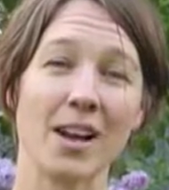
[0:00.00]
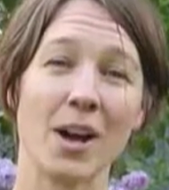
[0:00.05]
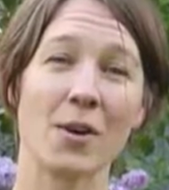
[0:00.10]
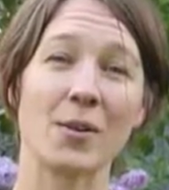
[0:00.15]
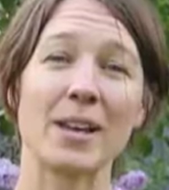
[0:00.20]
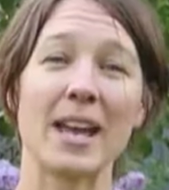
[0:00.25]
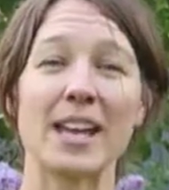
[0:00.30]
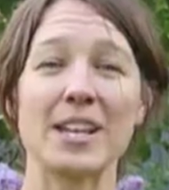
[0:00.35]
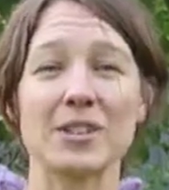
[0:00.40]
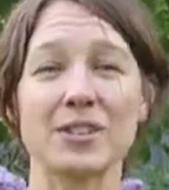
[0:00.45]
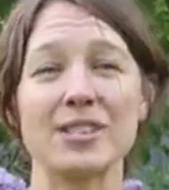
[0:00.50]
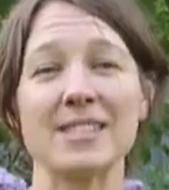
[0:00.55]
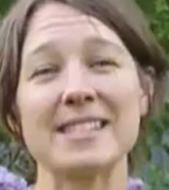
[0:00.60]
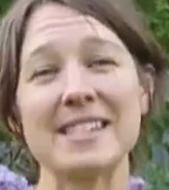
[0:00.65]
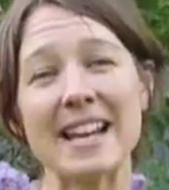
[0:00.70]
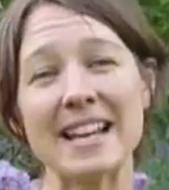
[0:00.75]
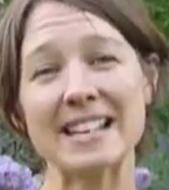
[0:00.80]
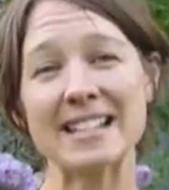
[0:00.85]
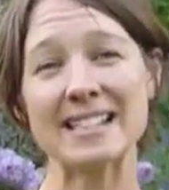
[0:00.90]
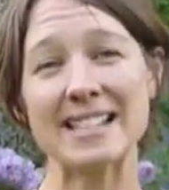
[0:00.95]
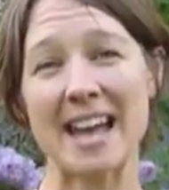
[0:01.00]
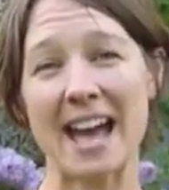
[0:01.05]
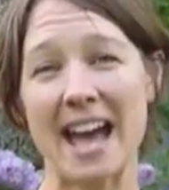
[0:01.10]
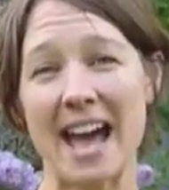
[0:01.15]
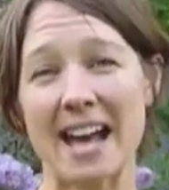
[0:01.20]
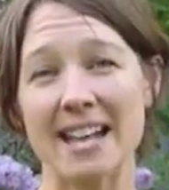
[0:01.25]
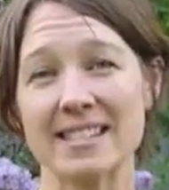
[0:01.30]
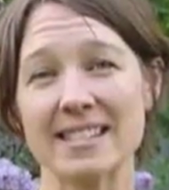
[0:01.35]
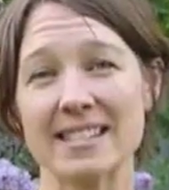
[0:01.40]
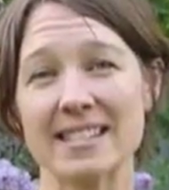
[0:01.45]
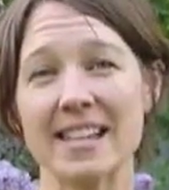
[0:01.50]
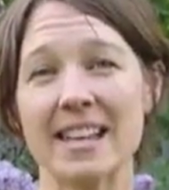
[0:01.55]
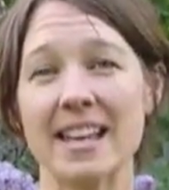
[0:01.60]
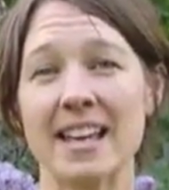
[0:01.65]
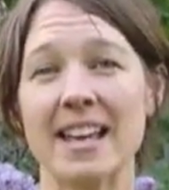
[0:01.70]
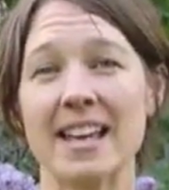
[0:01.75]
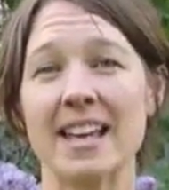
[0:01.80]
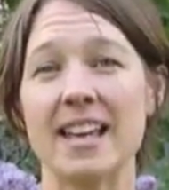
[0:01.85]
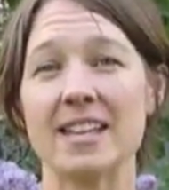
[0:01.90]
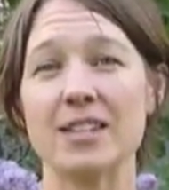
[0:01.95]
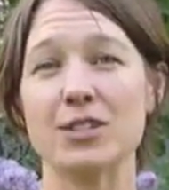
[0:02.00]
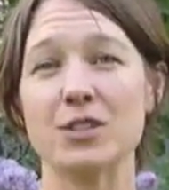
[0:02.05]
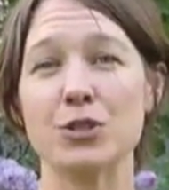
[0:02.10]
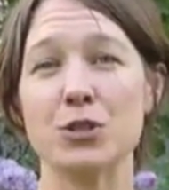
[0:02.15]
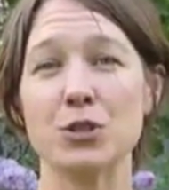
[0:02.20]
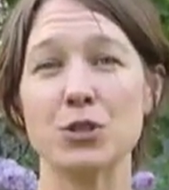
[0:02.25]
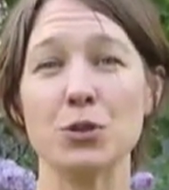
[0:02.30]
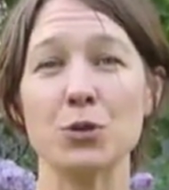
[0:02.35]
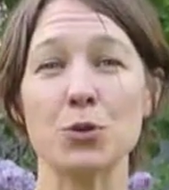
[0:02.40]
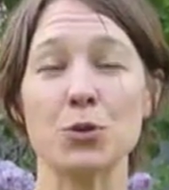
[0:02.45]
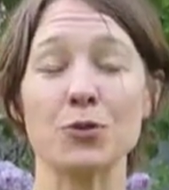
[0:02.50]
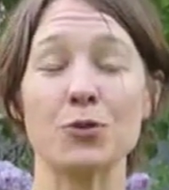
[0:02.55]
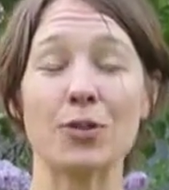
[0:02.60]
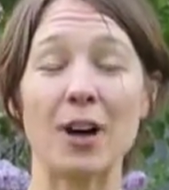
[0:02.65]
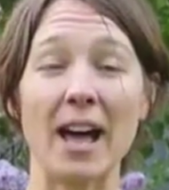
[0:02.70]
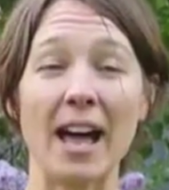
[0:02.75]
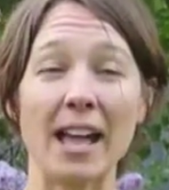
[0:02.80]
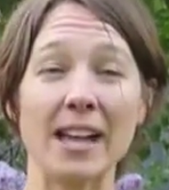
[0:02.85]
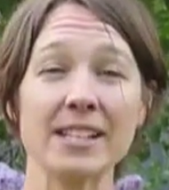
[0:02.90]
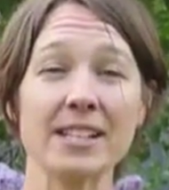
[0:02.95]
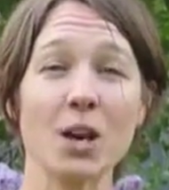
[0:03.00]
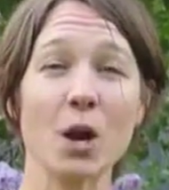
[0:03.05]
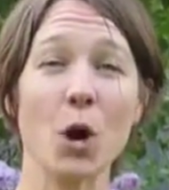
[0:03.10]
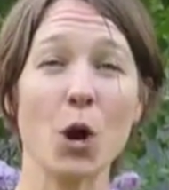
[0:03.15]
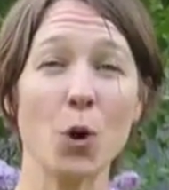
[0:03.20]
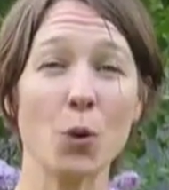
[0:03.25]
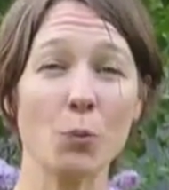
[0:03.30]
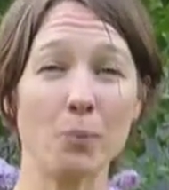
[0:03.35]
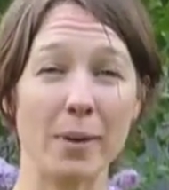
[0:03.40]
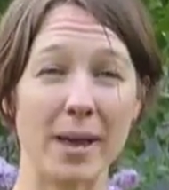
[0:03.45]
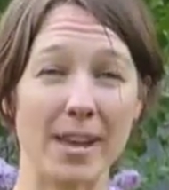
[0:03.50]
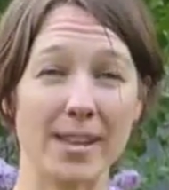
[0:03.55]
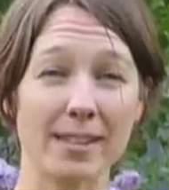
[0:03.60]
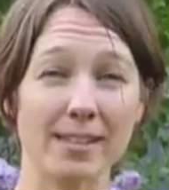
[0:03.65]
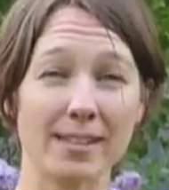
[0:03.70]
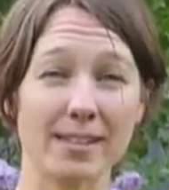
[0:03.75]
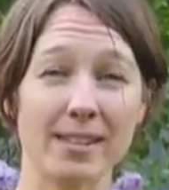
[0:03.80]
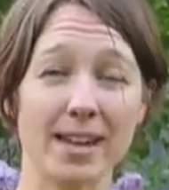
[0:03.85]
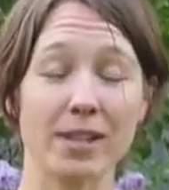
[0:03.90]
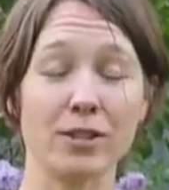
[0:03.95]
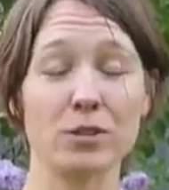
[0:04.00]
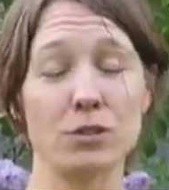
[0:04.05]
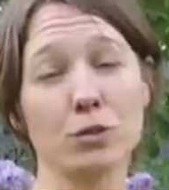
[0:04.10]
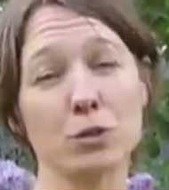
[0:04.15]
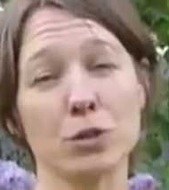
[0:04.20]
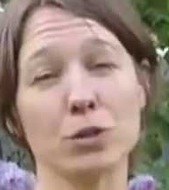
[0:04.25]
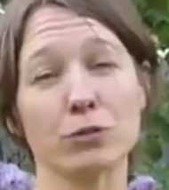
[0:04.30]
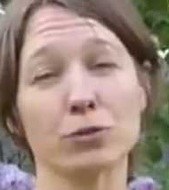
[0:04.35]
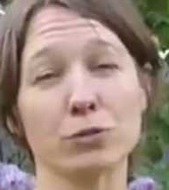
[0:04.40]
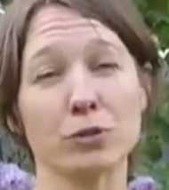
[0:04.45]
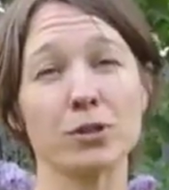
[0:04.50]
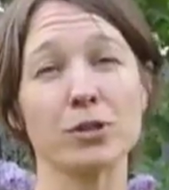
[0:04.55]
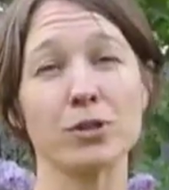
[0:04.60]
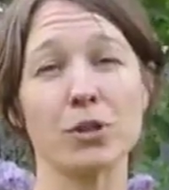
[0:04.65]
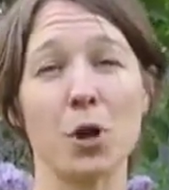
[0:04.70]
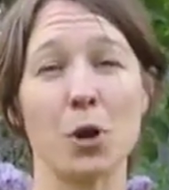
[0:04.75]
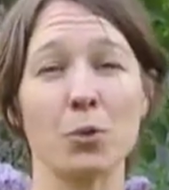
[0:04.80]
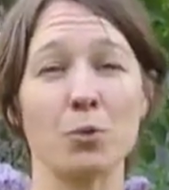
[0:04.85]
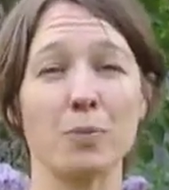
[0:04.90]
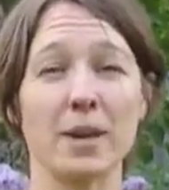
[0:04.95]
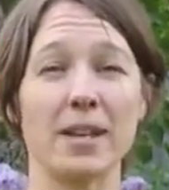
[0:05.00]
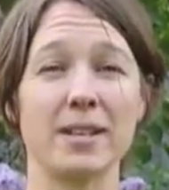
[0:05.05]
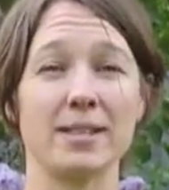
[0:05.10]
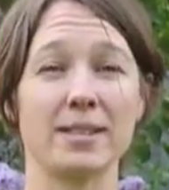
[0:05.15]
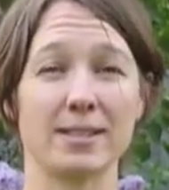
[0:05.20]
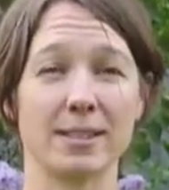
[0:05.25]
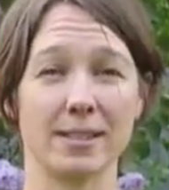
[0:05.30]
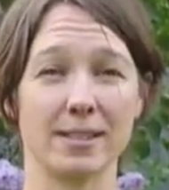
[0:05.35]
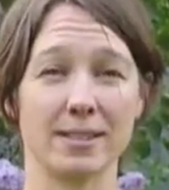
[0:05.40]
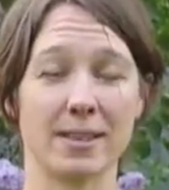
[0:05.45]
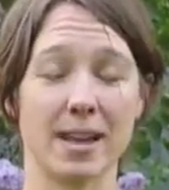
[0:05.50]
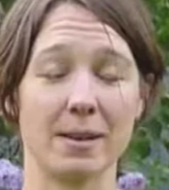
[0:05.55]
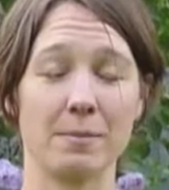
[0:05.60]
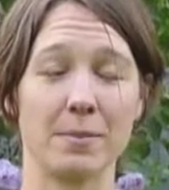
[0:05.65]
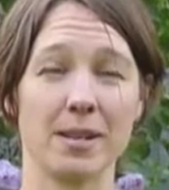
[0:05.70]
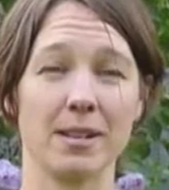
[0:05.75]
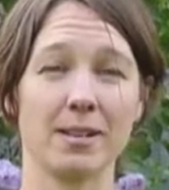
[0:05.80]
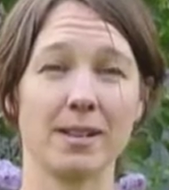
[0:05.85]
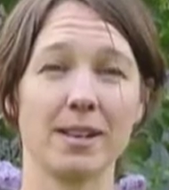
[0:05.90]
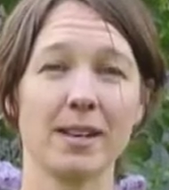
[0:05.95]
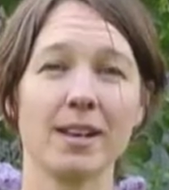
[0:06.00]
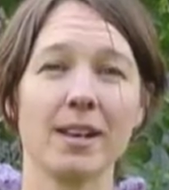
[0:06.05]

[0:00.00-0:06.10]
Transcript: Okay, your second task is to find a home base and do your first home base assignment.